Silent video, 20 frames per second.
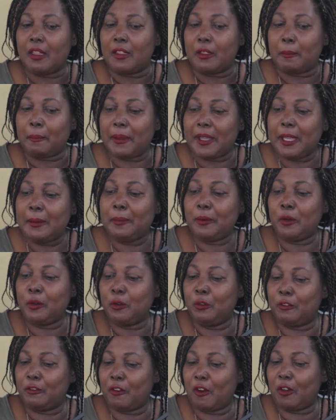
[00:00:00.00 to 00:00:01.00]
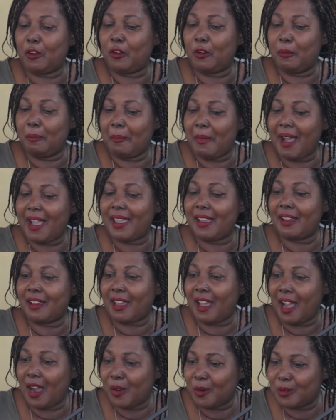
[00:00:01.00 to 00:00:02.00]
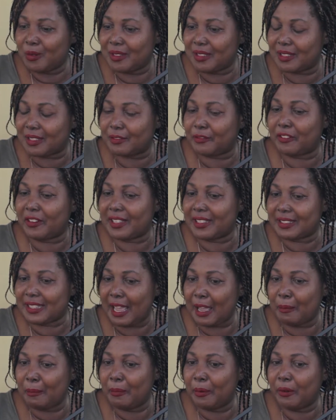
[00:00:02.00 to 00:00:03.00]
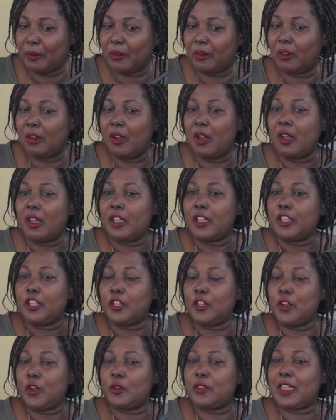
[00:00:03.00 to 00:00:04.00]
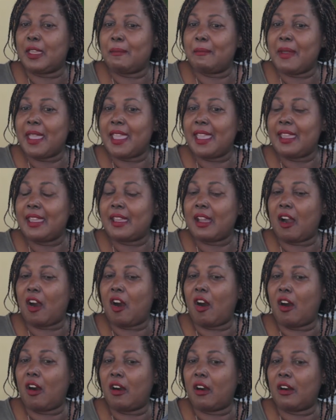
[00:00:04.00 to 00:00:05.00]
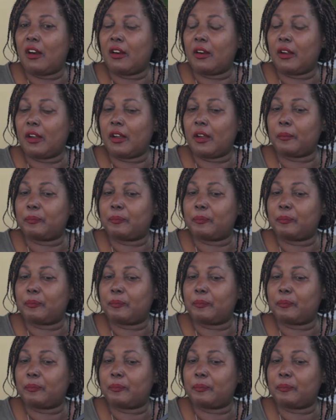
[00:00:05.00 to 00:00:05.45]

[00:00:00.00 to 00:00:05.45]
the people who follow my accounts, for example, they may are